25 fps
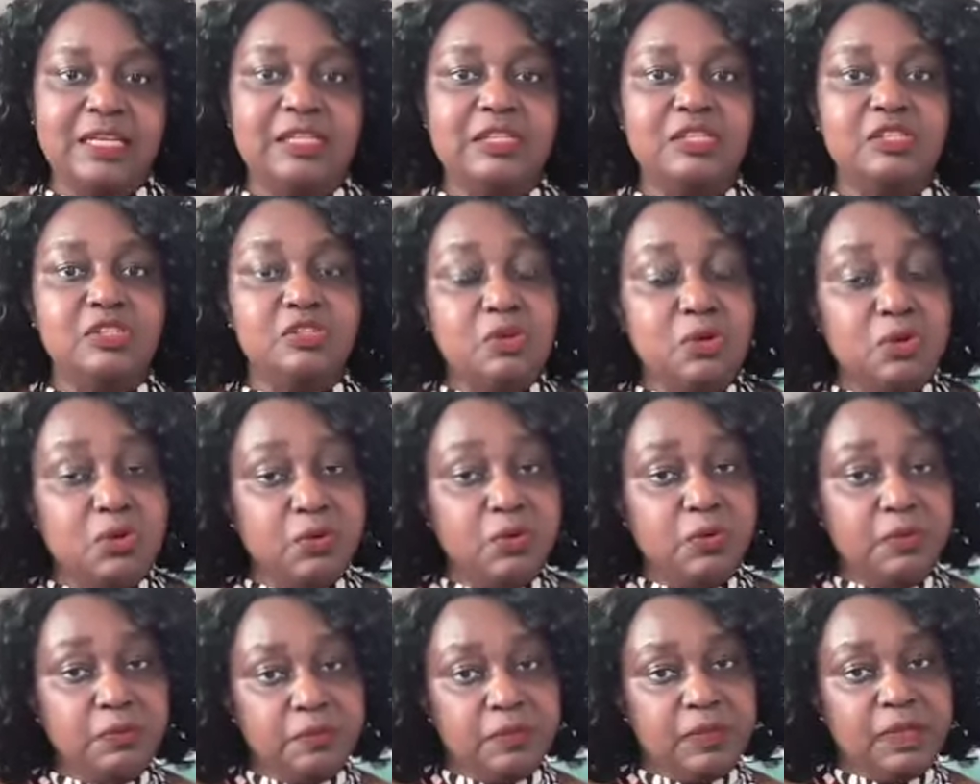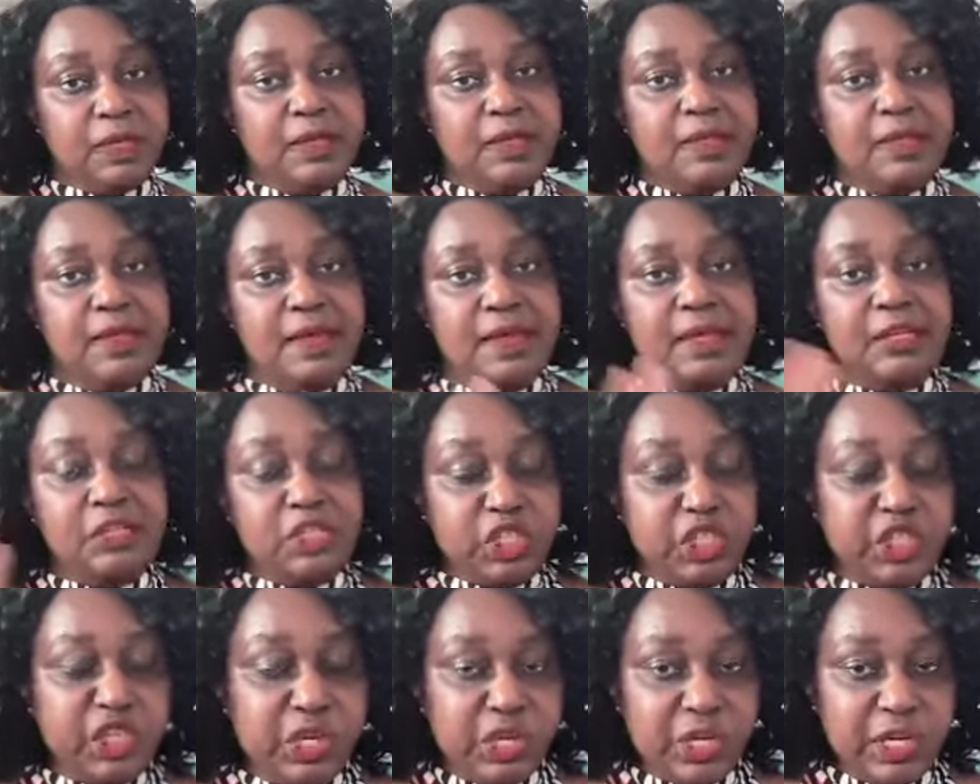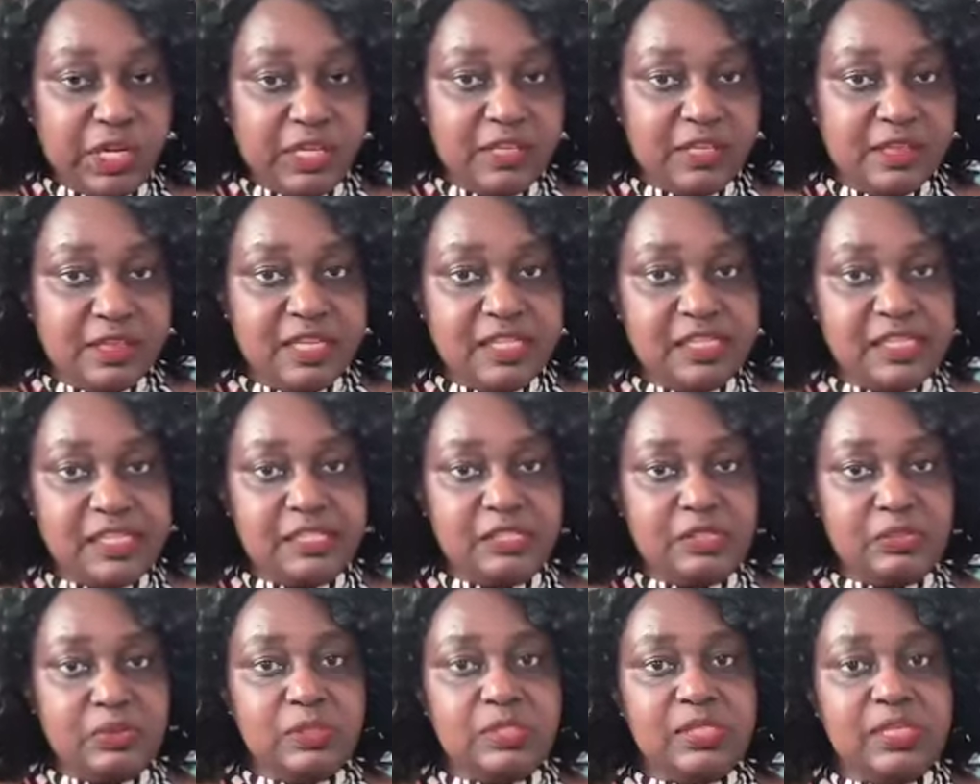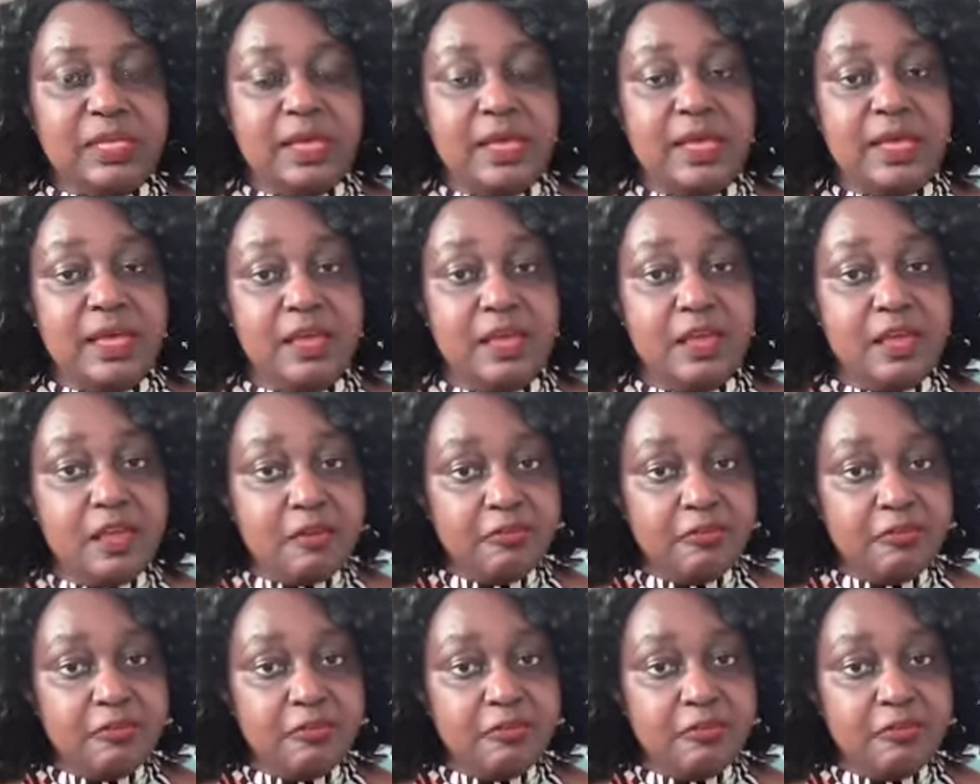So in short, this is to say,